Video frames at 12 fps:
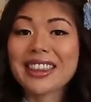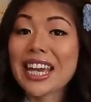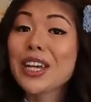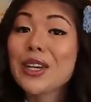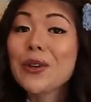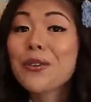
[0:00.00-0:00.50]

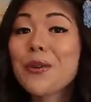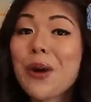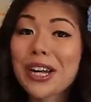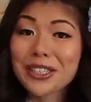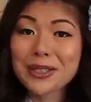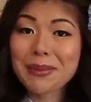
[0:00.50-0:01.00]
Thank you for
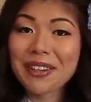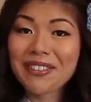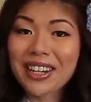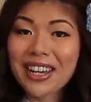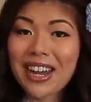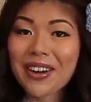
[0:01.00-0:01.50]
watching my
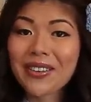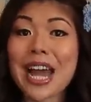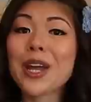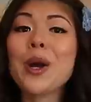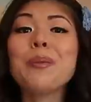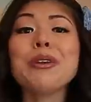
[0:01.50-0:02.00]
video.
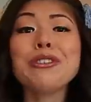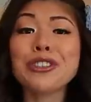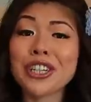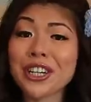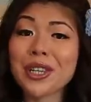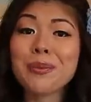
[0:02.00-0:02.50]
I hope you
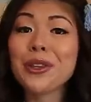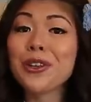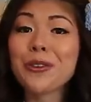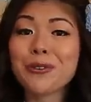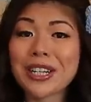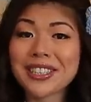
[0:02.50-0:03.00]
share them with
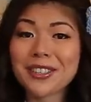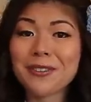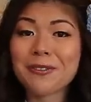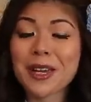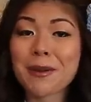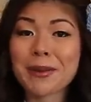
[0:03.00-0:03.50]
your friends and
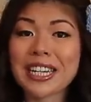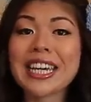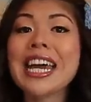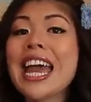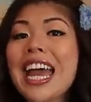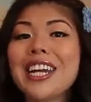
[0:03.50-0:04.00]
family
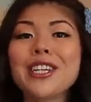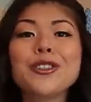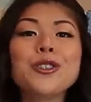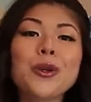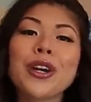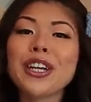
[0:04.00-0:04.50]
and
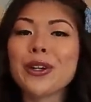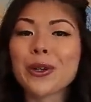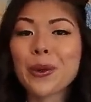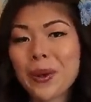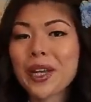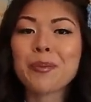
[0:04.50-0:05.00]
enjoy your
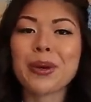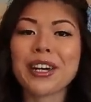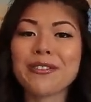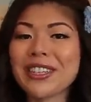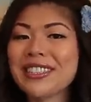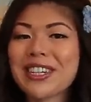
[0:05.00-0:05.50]
quick
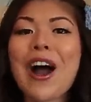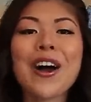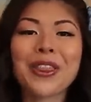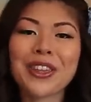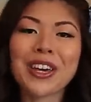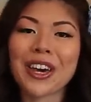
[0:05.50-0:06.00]
breakfast on the